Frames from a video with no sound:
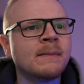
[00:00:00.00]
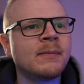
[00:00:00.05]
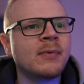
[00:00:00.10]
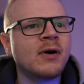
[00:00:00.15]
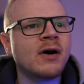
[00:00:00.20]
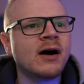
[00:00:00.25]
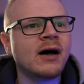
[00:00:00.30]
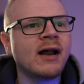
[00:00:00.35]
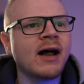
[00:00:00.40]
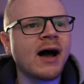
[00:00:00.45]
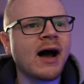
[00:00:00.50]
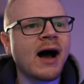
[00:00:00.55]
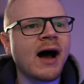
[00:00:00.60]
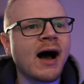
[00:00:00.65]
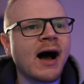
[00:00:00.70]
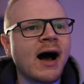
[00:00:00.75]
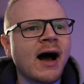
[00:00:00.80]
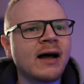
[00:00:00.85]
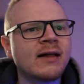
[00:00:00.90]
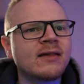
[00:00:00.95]
but
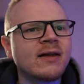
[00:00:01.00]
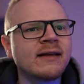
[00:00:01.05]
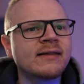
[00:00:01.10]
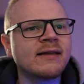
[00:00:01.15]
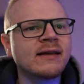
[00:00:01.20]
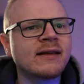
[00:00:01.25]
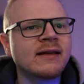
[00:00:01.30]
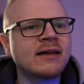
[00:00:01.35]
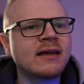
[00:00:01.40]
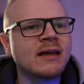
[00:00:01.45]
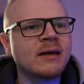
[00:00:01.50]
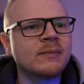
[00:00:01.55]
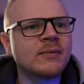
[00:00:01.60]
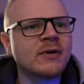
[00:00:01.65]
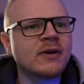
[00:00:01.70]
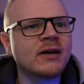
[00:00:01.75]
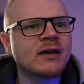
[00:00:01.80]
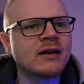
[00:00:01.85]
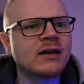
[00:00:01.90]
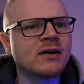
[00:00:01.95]
I like to keep
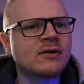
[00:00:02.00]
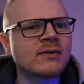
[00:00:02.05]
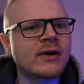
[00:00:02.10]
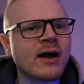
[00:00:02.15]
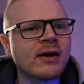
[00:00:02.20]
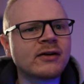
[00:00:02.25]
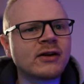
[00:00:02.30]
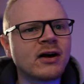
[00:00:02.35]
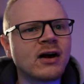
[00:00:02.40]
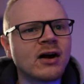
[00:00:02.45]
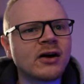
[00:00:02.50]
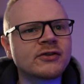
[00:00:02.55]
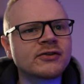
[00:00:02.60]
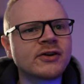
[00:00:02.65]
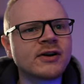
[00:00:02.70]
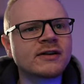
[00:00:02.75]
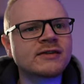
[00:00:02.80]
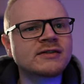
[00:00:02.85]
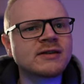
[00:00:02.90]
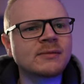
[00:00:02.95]
it around
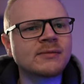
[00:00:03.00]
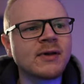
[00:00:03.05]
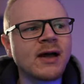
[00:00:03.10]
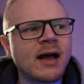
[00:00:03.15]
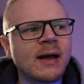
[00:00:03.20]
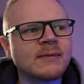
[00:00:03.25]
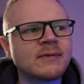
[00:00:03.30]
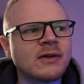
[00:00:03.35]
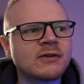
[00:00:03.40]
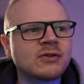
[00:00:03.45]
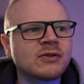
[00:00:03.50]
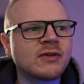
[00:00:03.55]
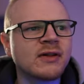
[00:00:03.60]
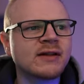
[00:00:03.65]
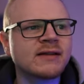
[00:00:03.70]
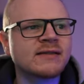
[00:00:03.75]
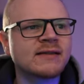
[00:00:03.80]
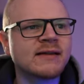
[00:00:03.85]
100. Sometimes I'll do like